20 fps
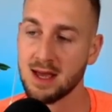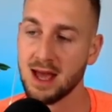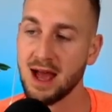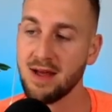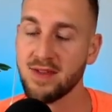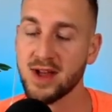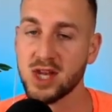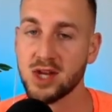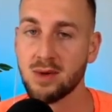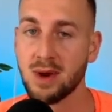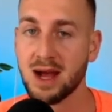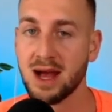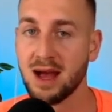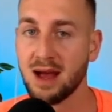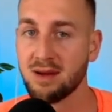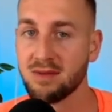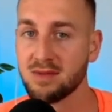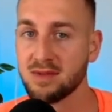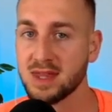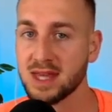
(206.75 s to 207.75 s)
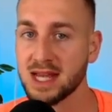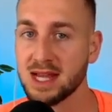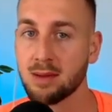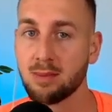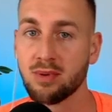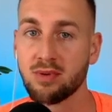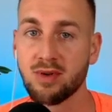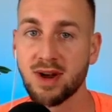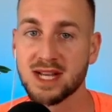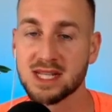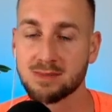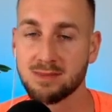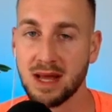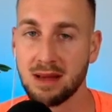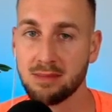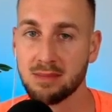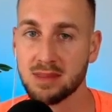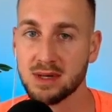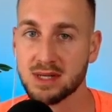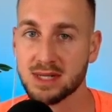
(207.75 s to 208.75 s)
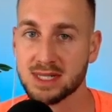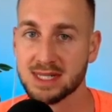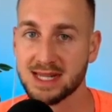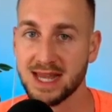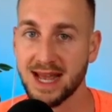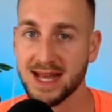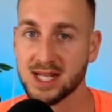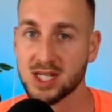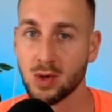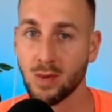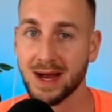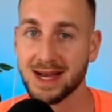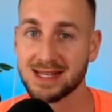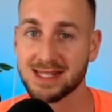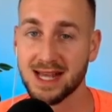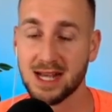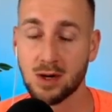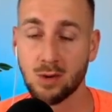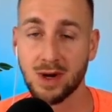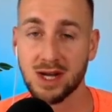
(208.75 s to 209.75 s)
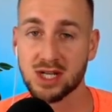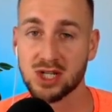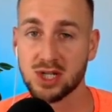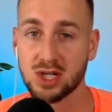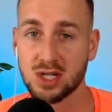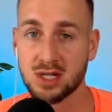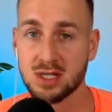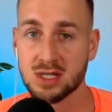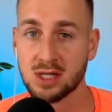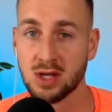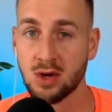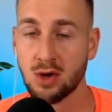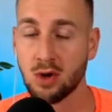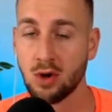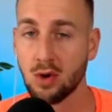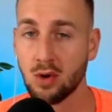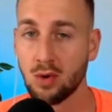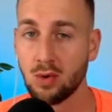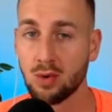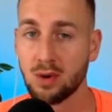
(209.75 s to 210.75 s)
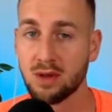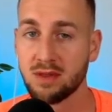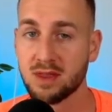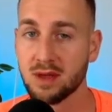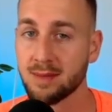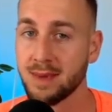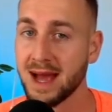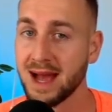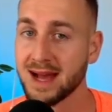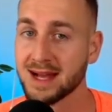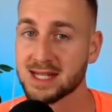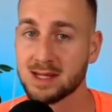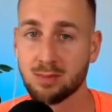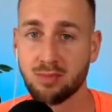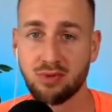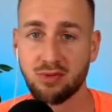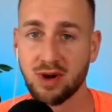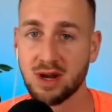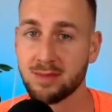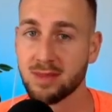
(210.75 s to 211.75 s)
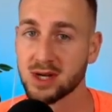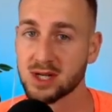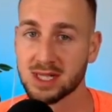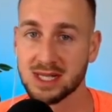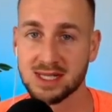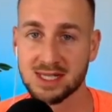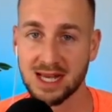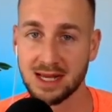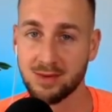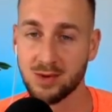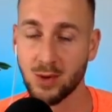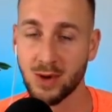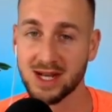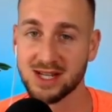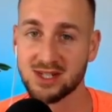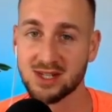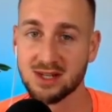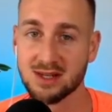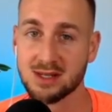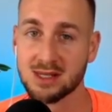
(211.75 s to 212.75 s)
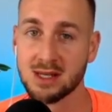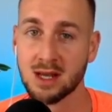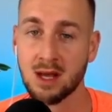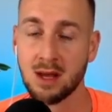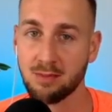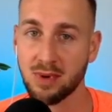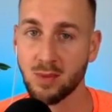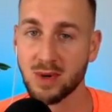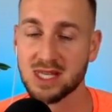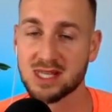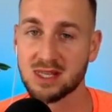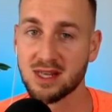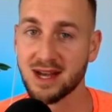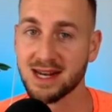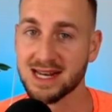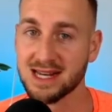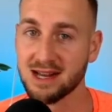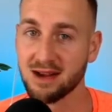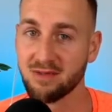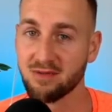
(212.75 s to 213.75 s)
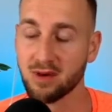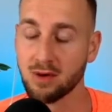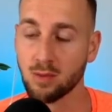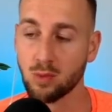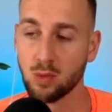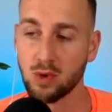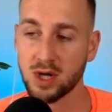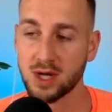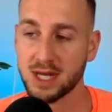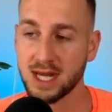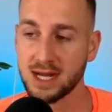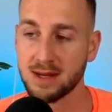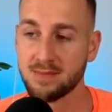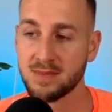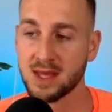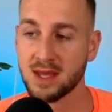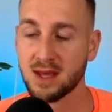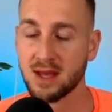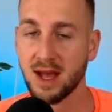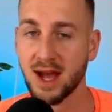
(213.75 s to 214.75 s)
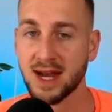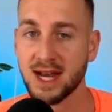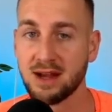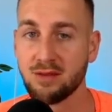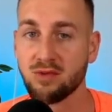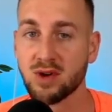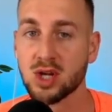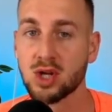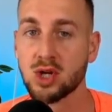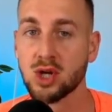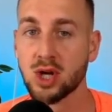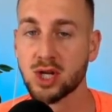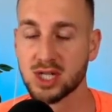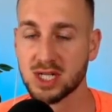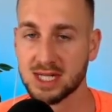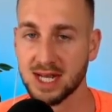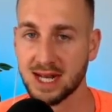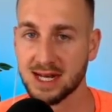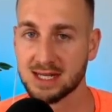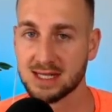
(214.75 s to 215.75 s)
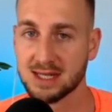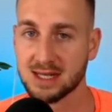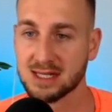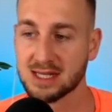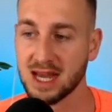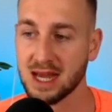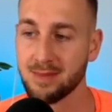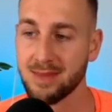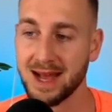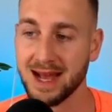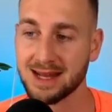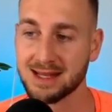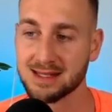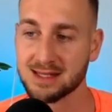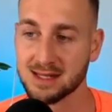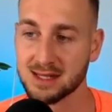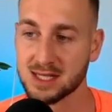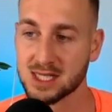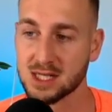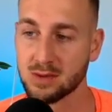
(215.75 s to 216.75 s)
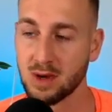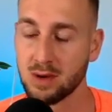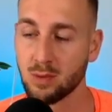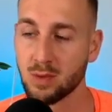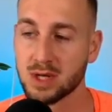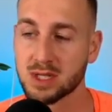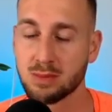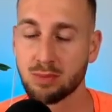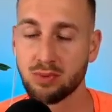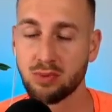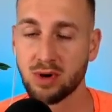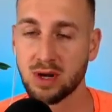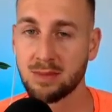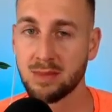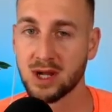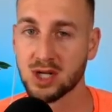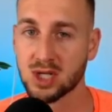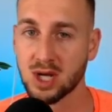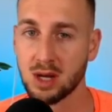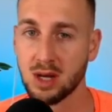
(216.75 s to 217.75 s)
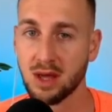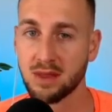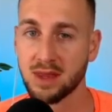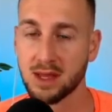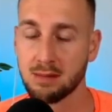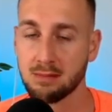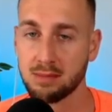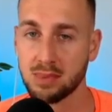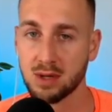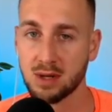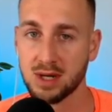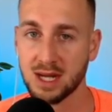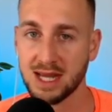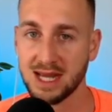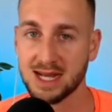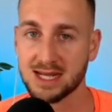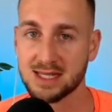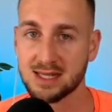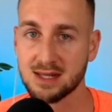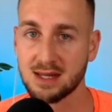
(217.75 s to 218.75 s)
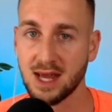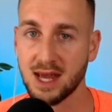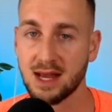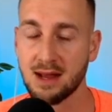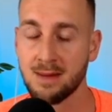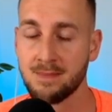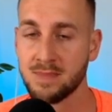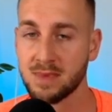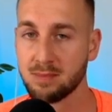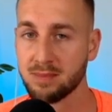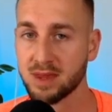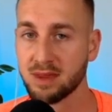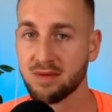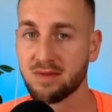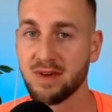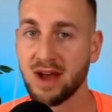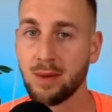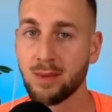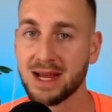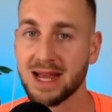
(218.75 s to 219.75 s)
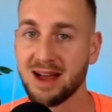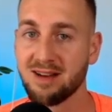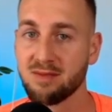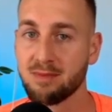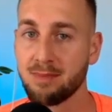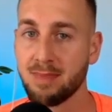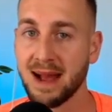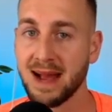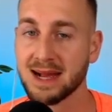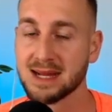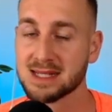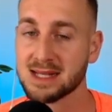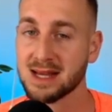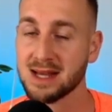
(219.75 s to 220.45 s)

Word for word: And then you have the press members getting to ask their questions all of them ask pretty much the same questions, but with slightly different wording, and he regurgitates the same answers. So it was pretty much a nothing burger yesterday, but the fact we have banks